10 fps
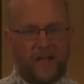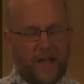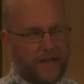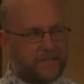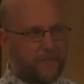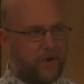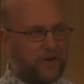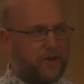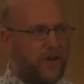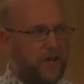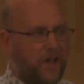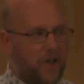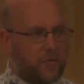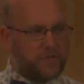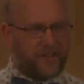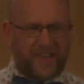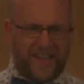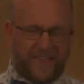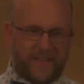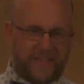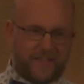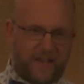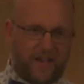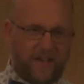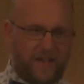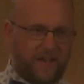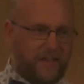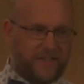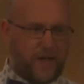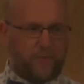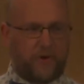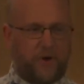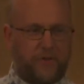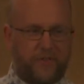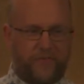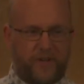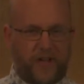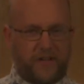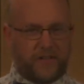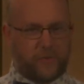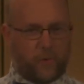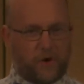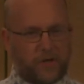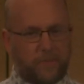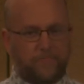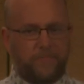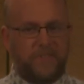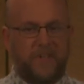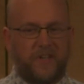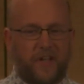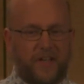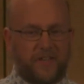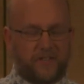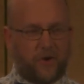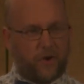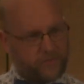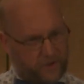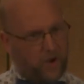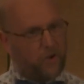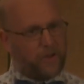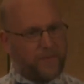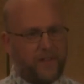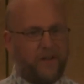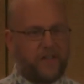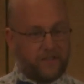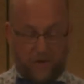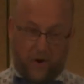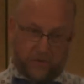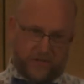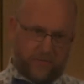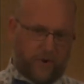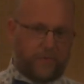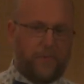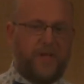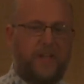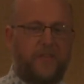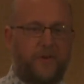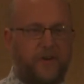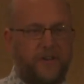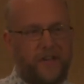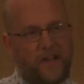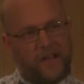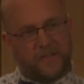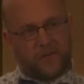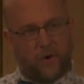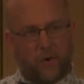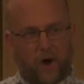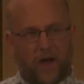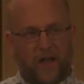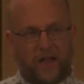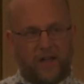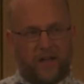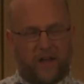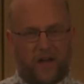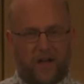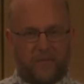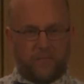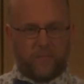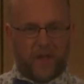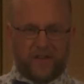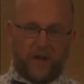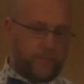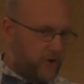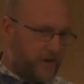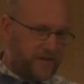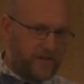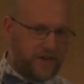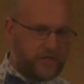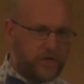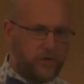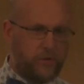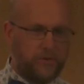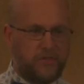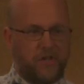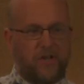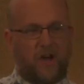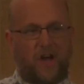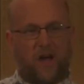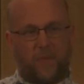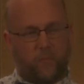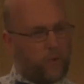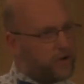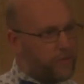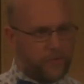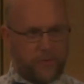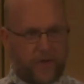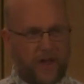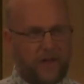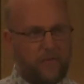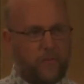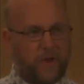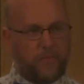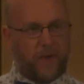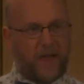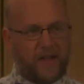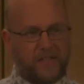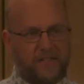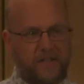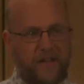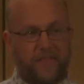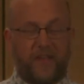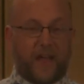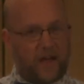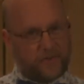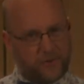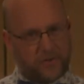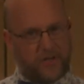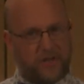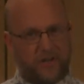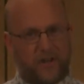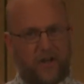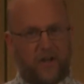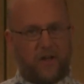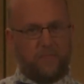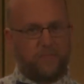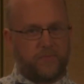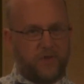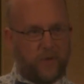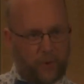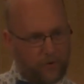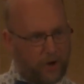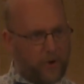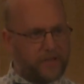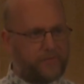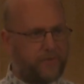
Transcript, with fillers: And someone was like, hey, this uh, example code in the vignette doesn't work. And so I was like, oh, let me look. And oh, it didn't work for me either. So I uh, ended up creating an issue, um, worked through that with Max, and then I also did um, a pull request for